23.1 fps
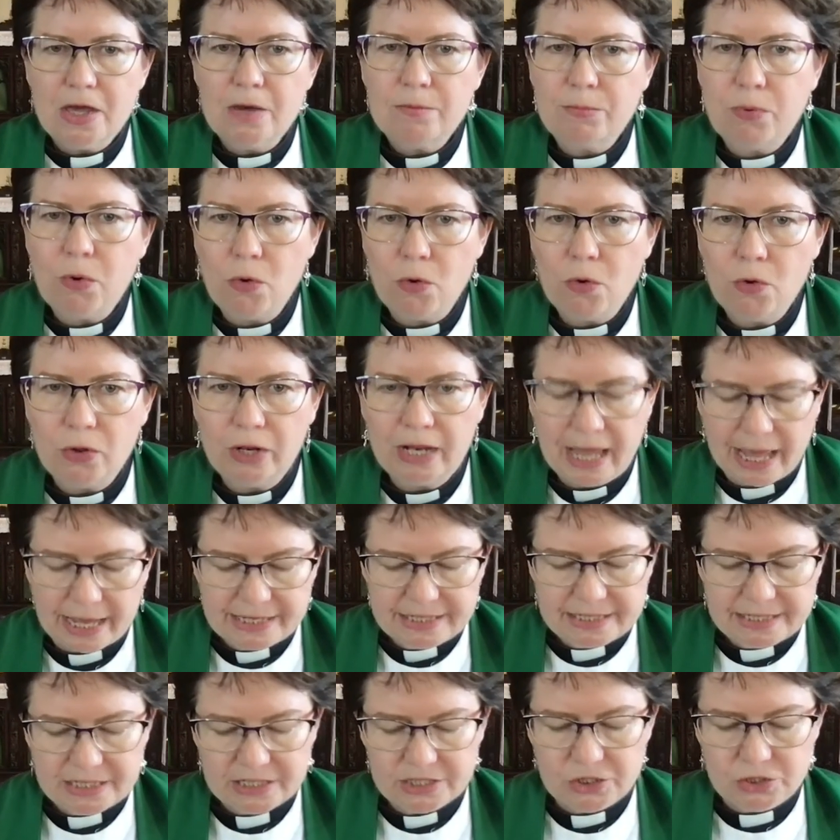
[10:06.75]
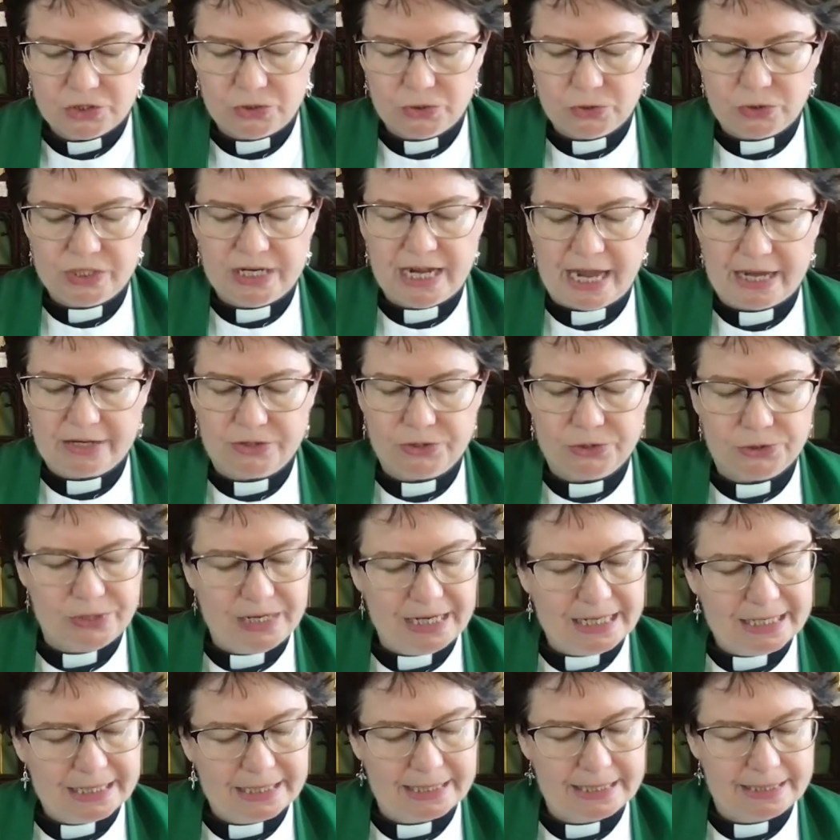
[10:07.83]
Paul understood how
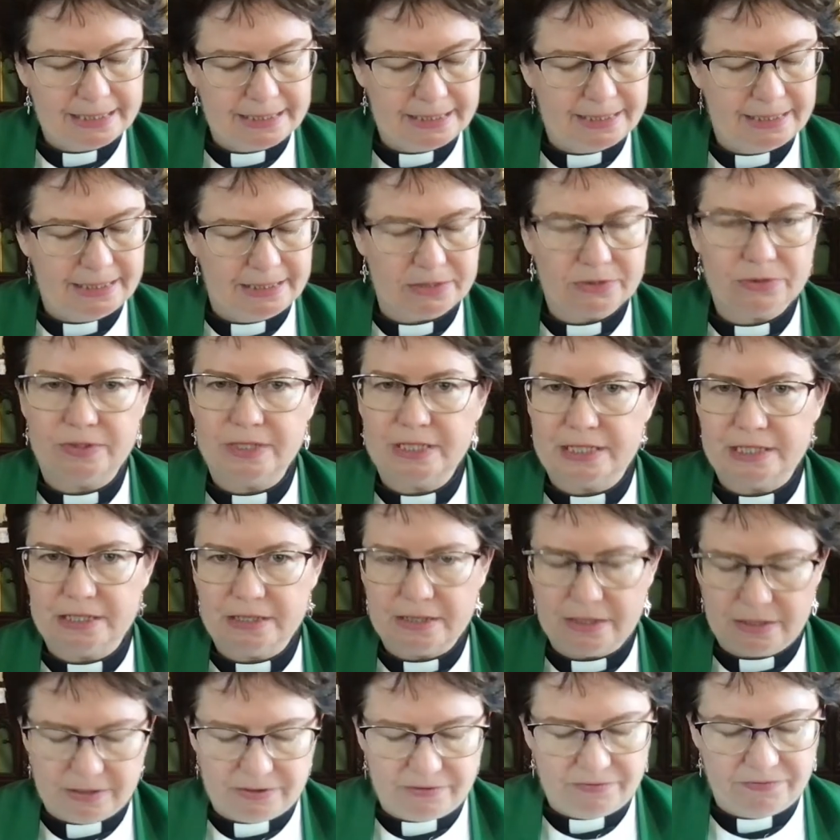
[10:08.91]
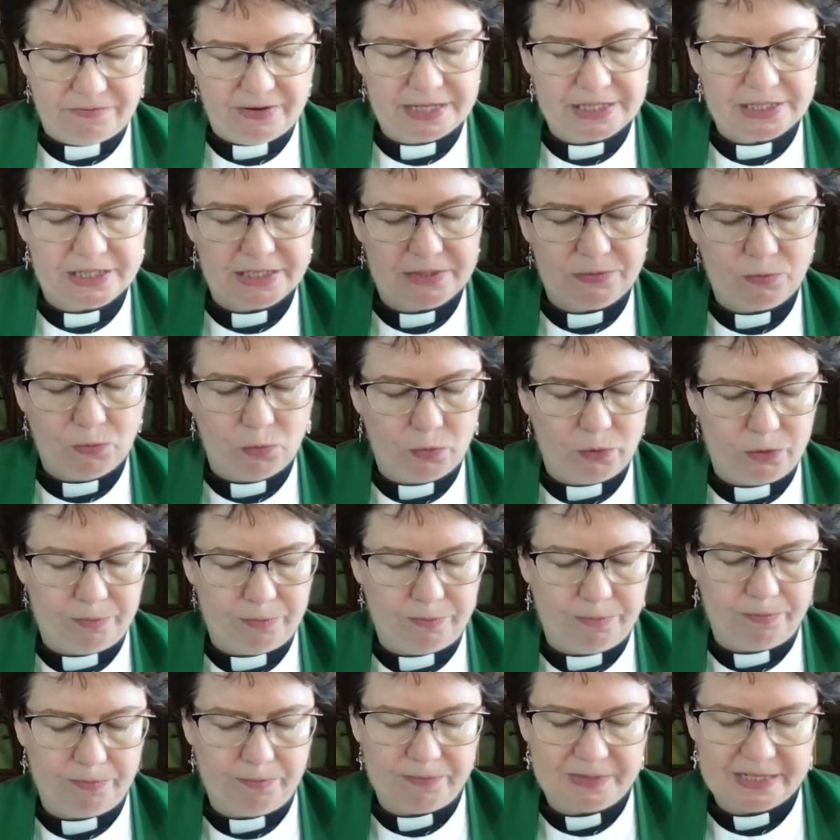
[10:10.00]
treasonous this Christian confession would
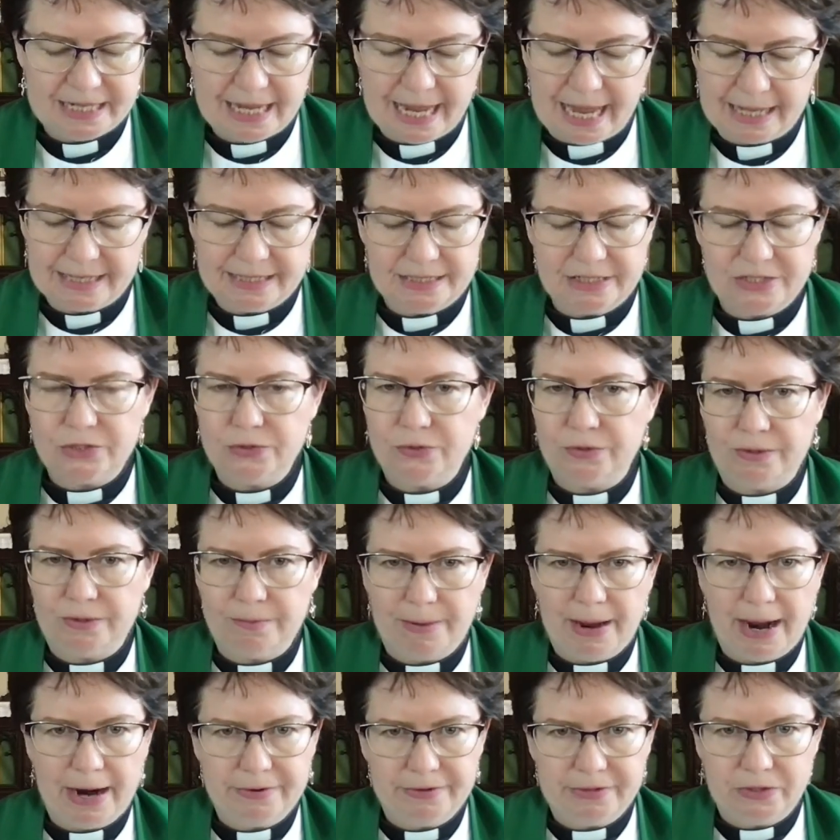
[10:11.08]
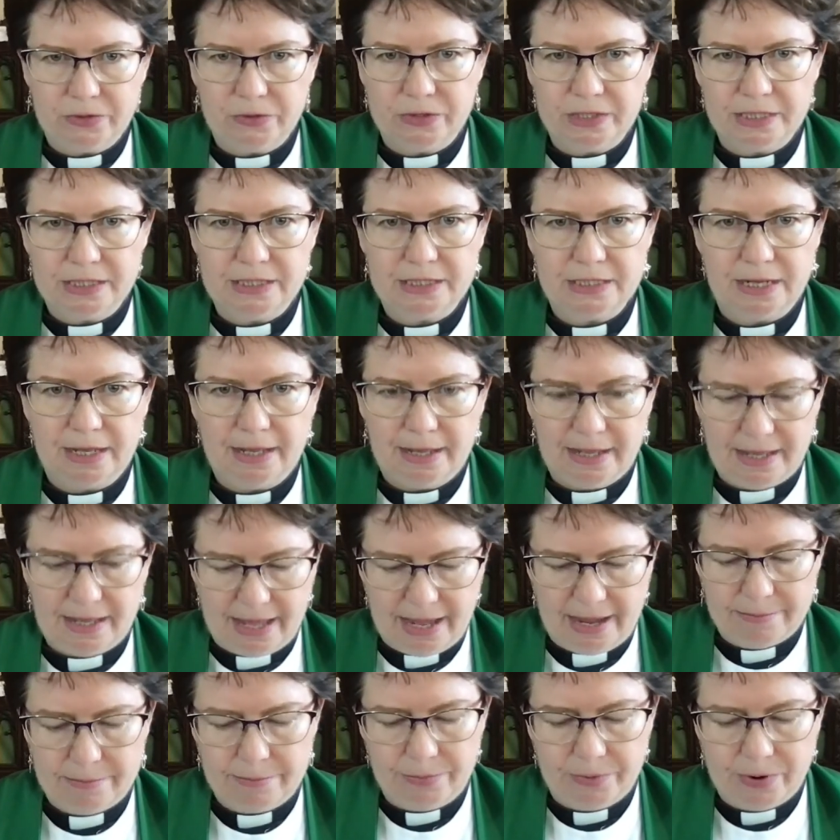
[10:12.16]
sound to the paranoid
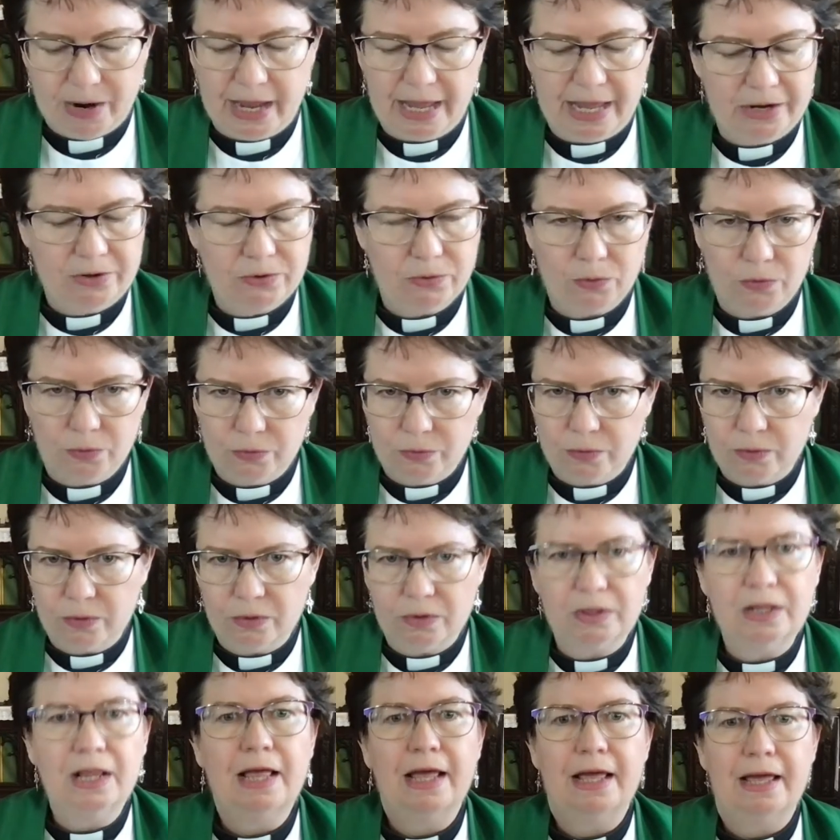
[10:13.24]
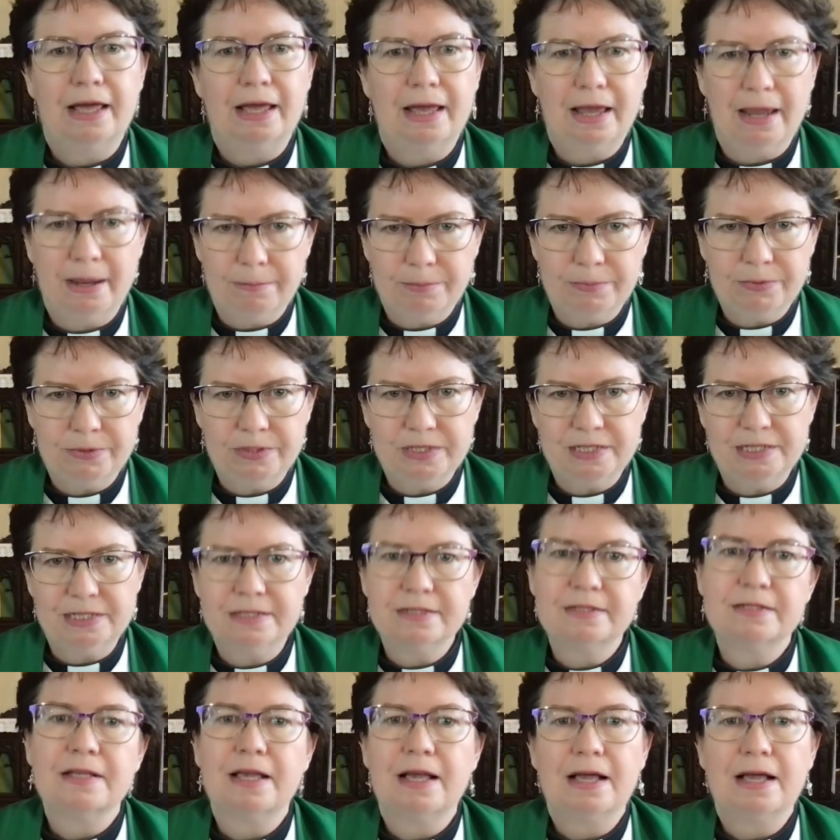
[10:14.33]
emperor, and all emperors